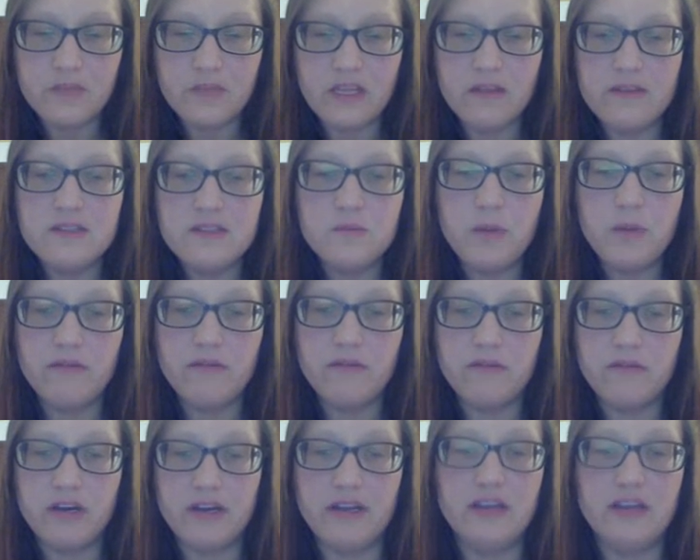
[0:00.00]
this
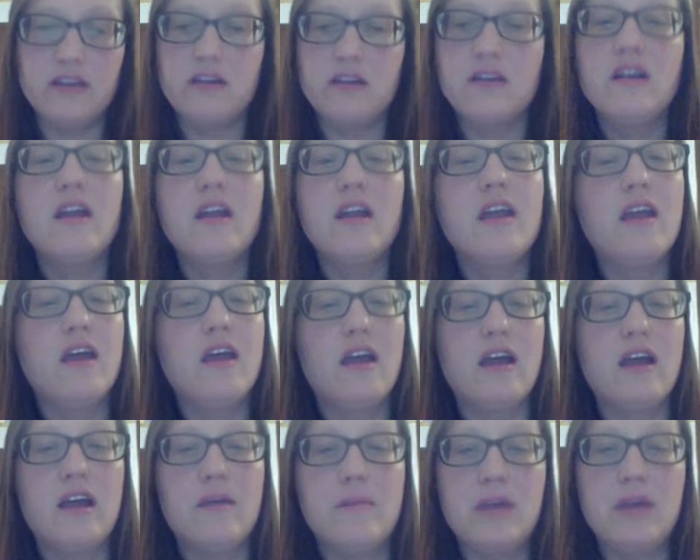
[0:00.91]
button right here,
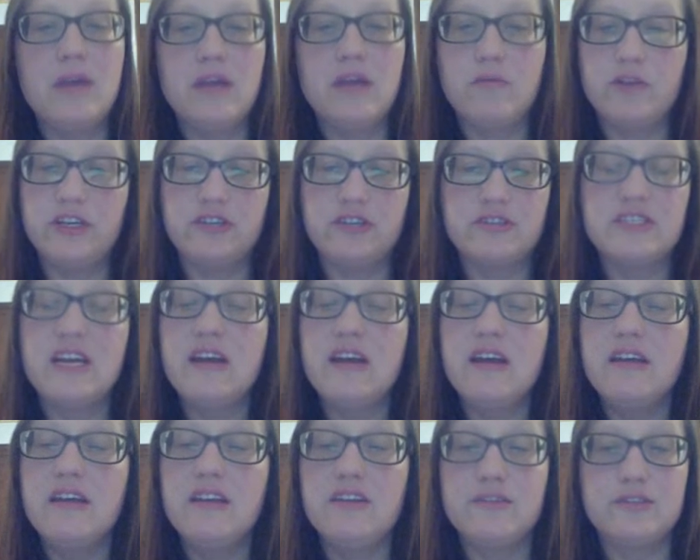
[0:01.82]
and when you're
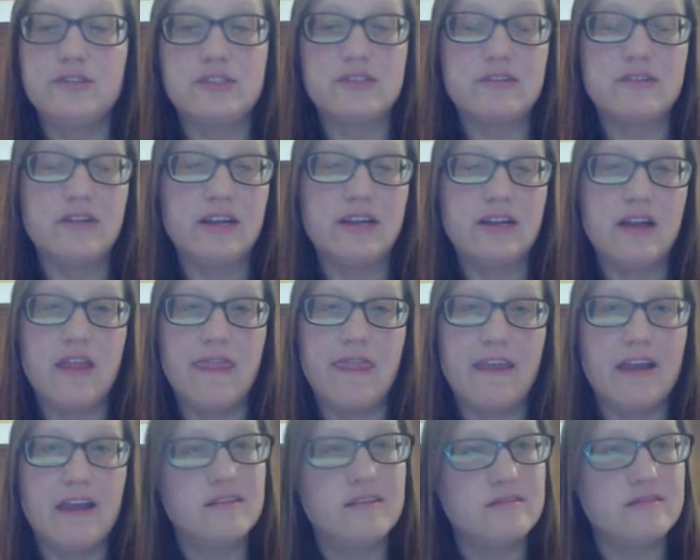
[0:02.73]
done, you'll just click on
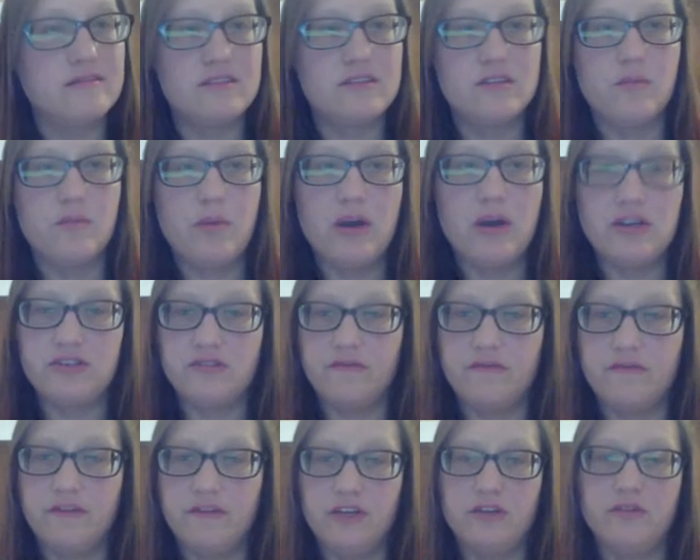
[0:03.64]
that to pause
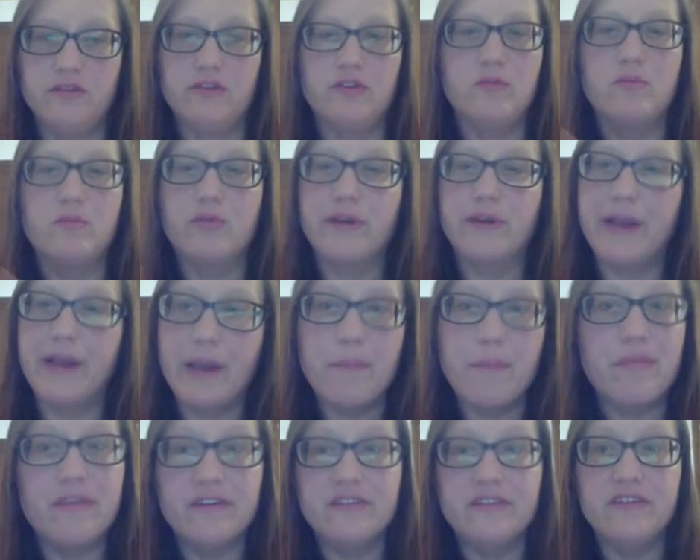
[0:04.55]
your video, and it'll bring
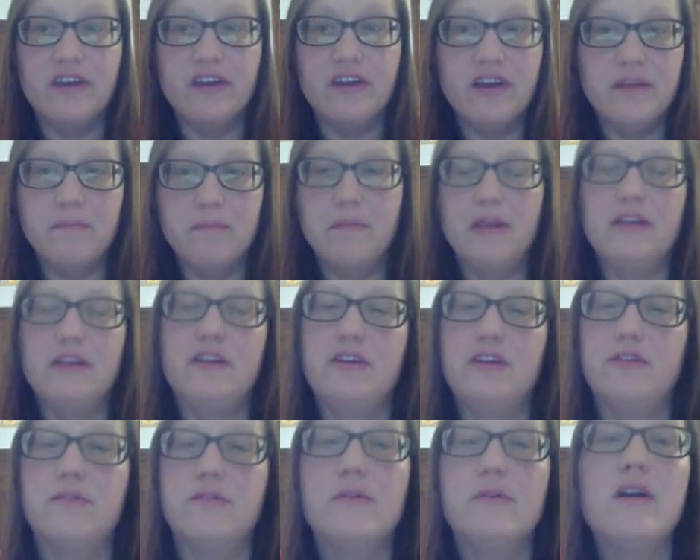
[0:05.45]
up the done
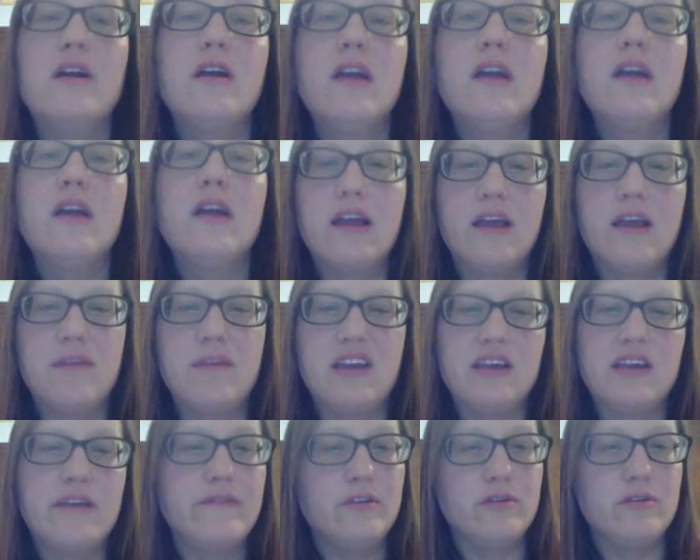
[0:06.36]
menu
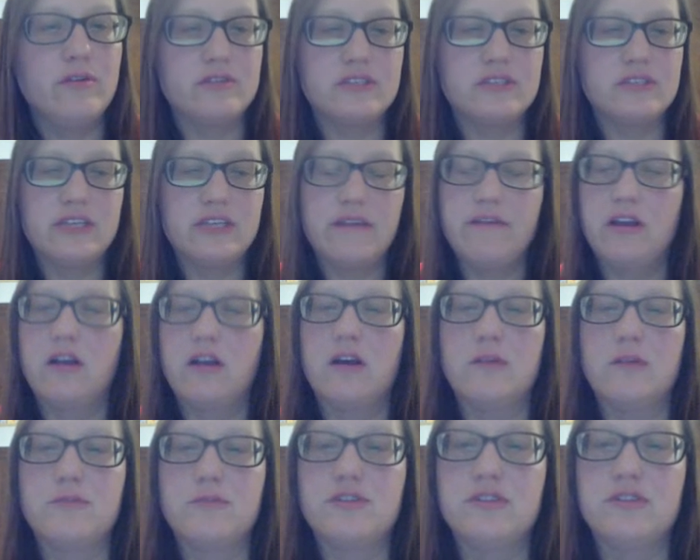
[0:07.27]
and give you your saving
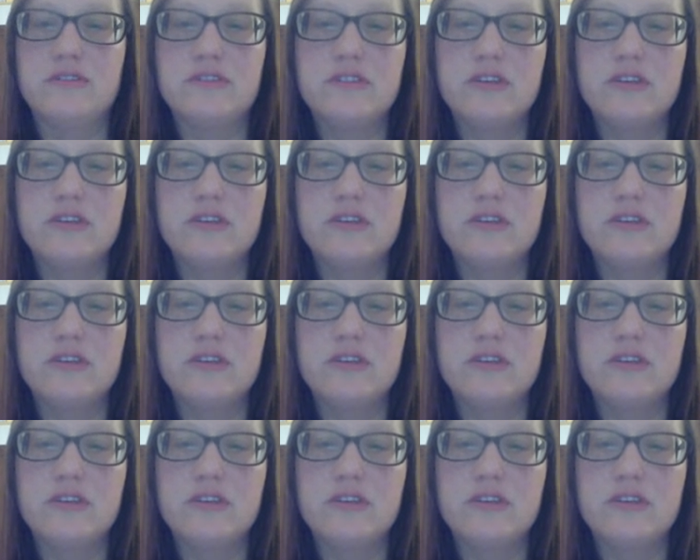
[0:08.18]
options.